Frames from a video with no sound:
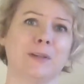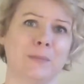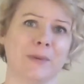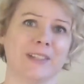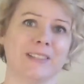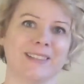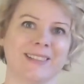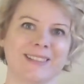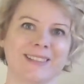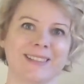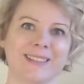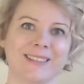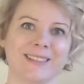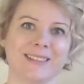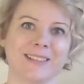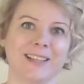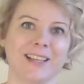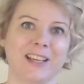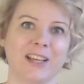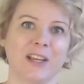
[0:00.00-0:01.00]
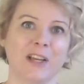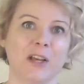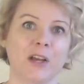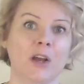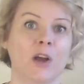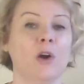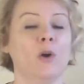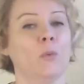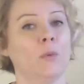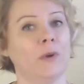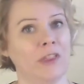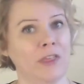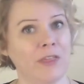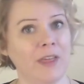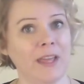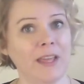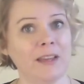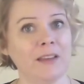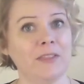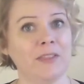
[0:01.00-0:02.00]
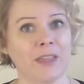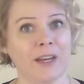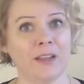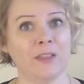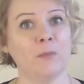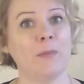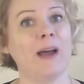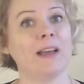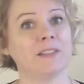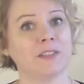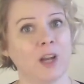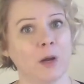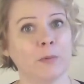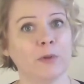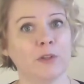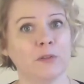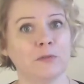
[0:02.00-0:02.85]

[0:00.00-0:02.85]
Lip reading: business. We think that in the past couple of